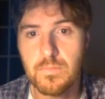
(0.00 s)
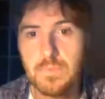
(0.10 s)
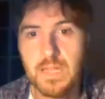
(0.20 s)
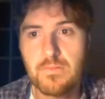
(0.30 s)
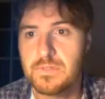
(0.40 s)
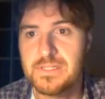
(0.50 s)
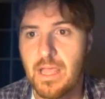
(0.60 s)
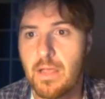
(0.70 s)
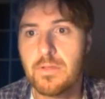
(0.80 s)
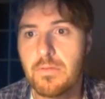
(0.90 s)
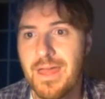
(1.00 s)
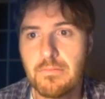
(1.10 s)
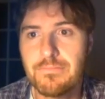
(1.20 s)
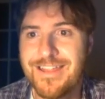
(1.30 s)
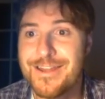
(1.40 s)
They don't tell you that
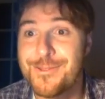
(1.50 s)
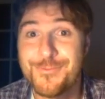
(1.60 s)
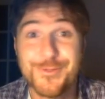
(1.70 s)
any of